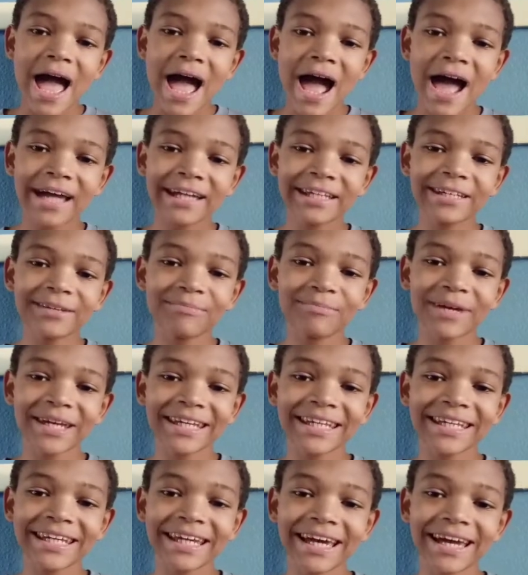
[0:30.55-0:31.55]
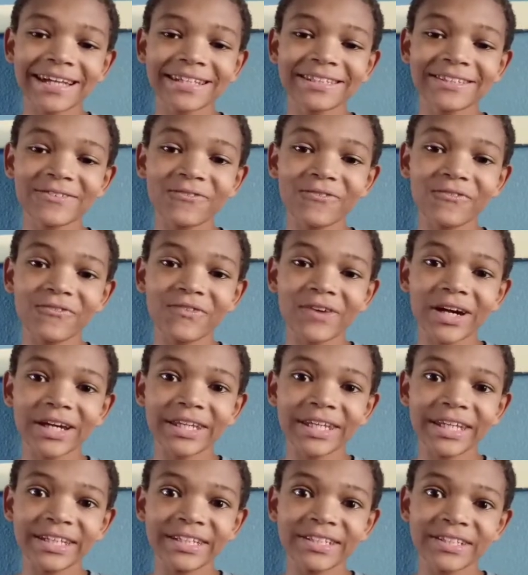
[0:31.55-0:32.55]
I can make cats
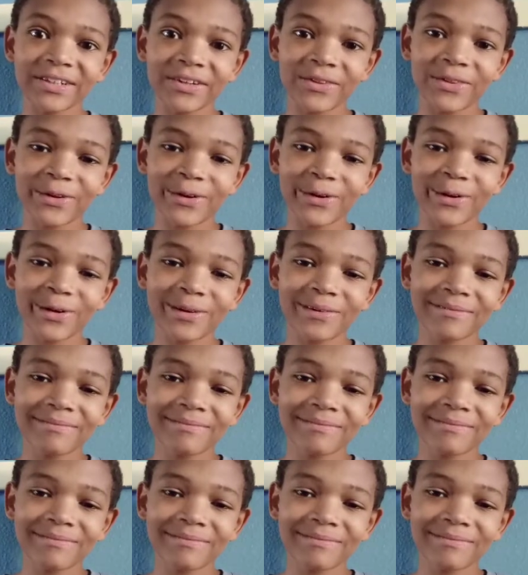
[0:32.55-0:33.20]
fight each other.